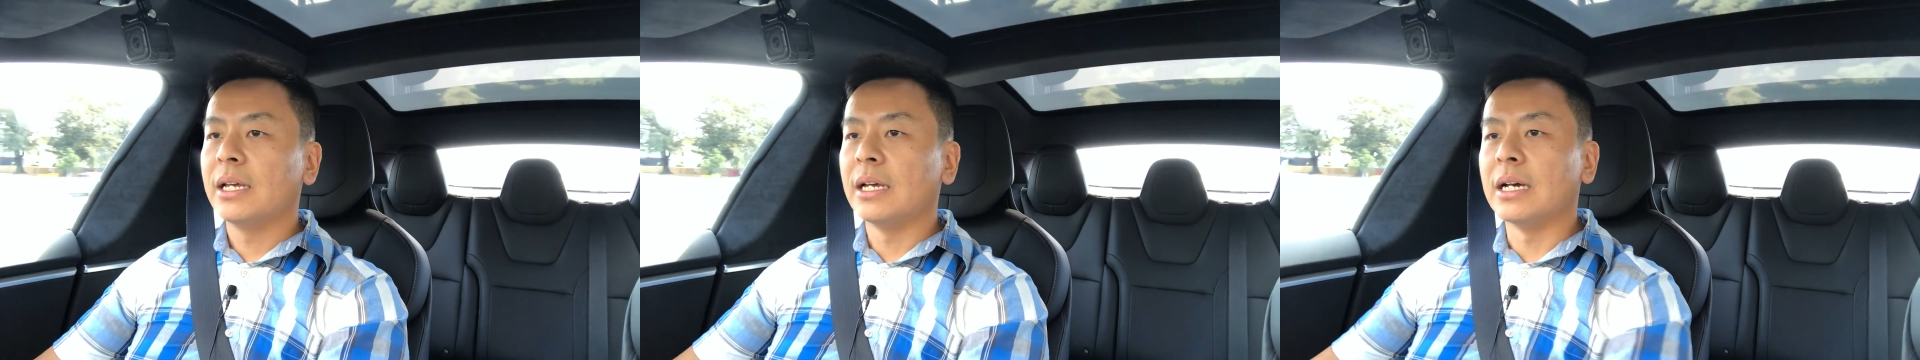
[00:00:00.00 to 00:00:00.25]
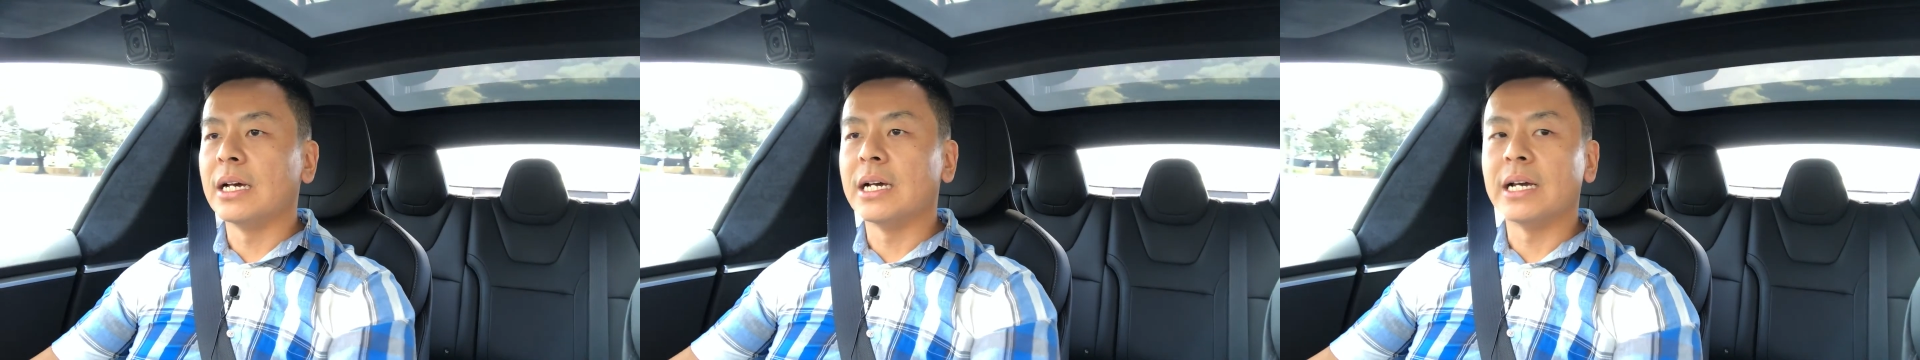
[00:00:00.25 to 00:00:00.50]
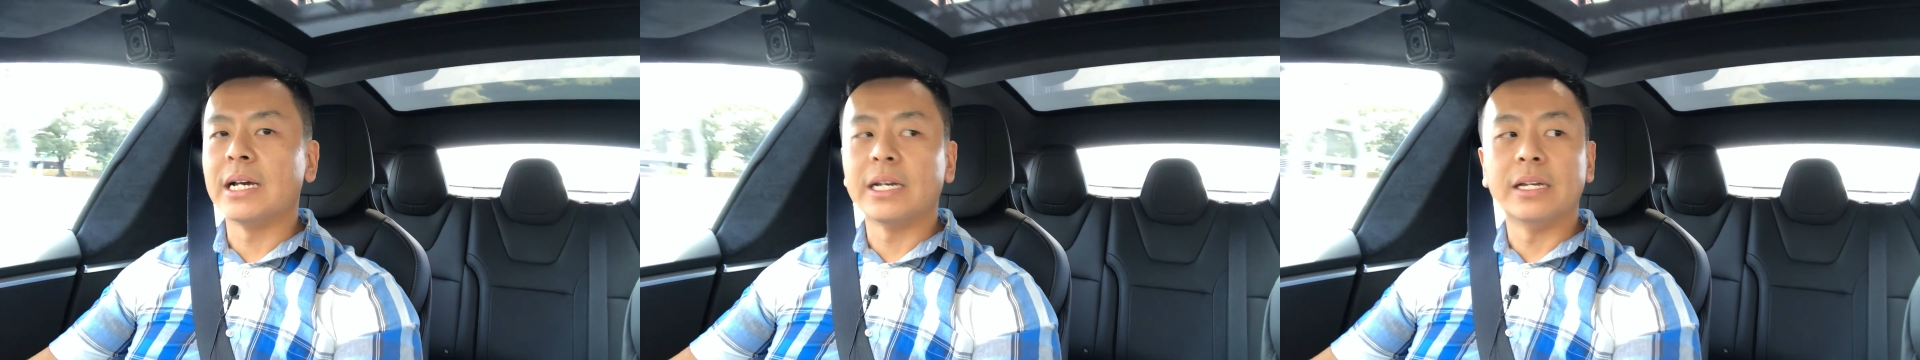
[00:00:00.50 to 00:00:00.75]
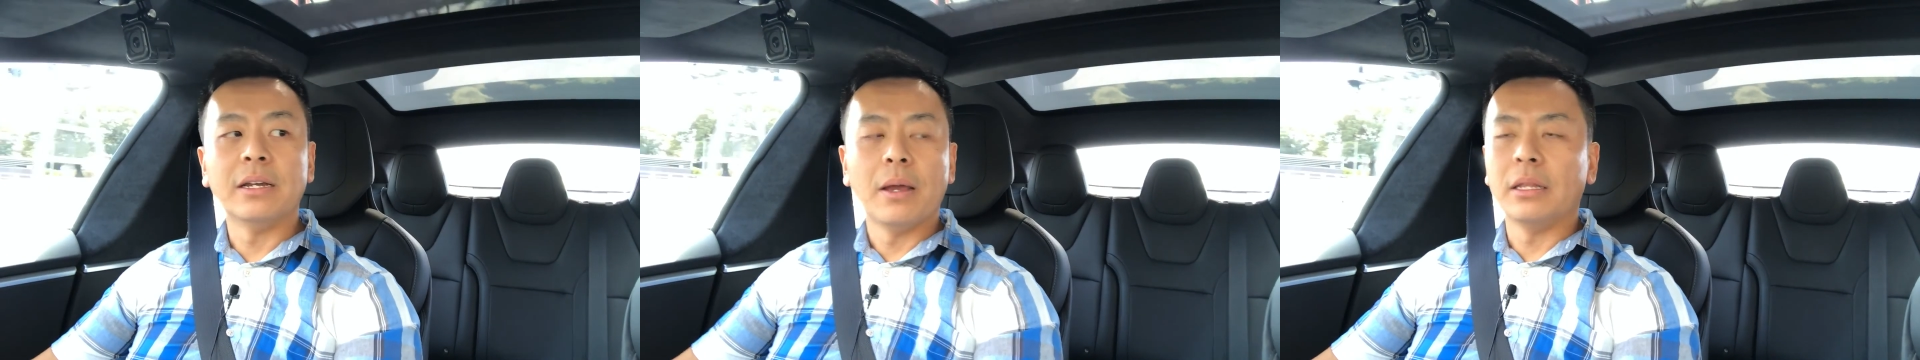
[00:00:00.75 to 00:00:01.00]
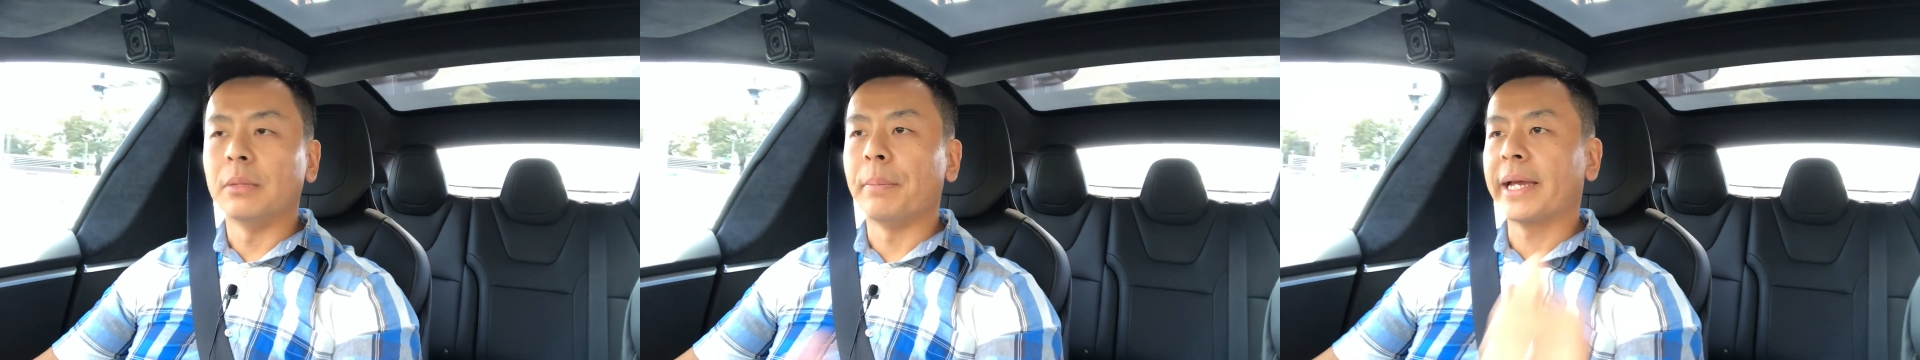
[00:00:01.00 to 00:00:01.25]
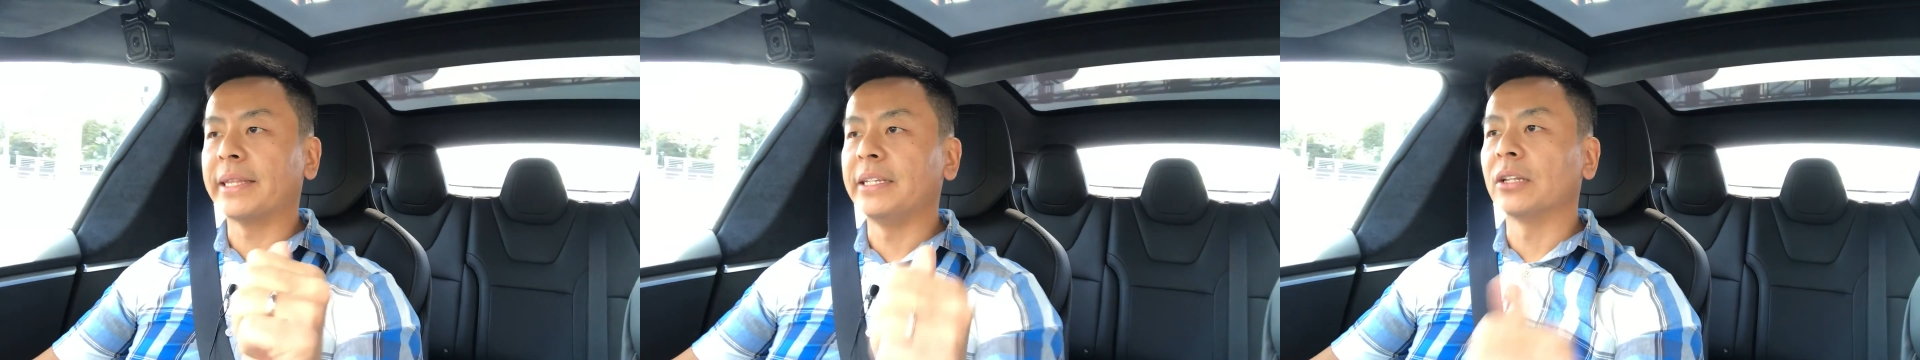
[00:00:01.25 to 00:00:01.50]

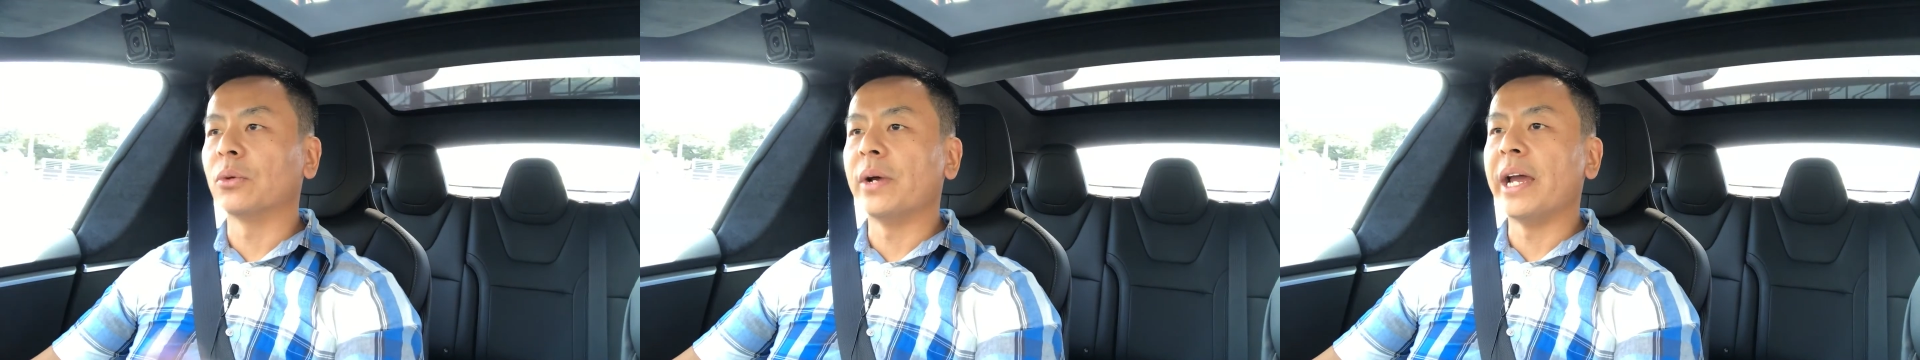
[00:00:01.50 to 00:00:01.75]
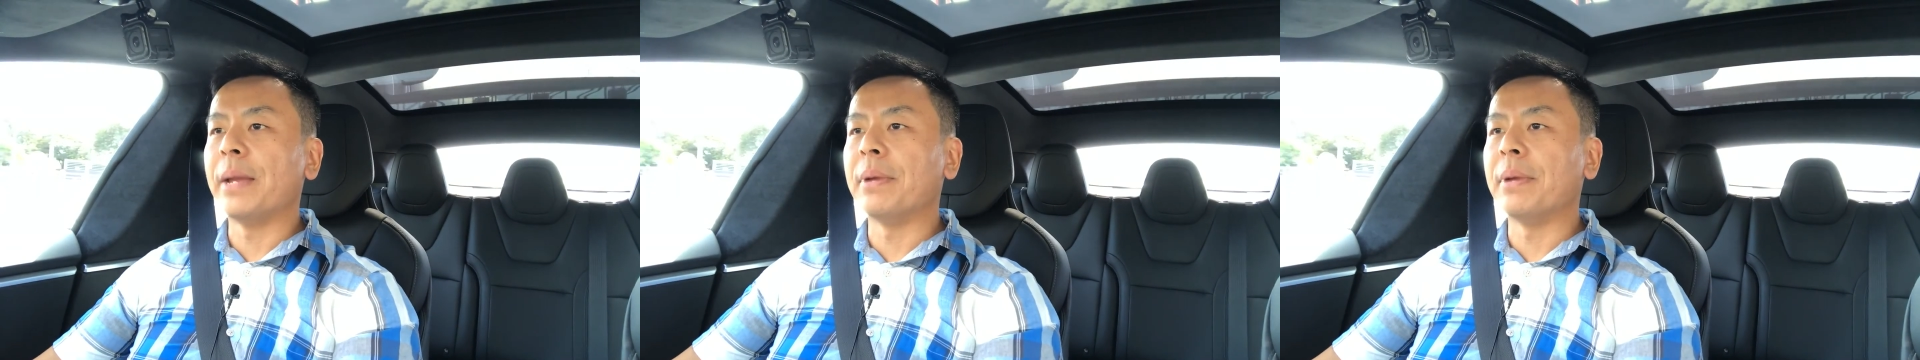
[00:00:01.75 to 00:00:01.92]
back the other way,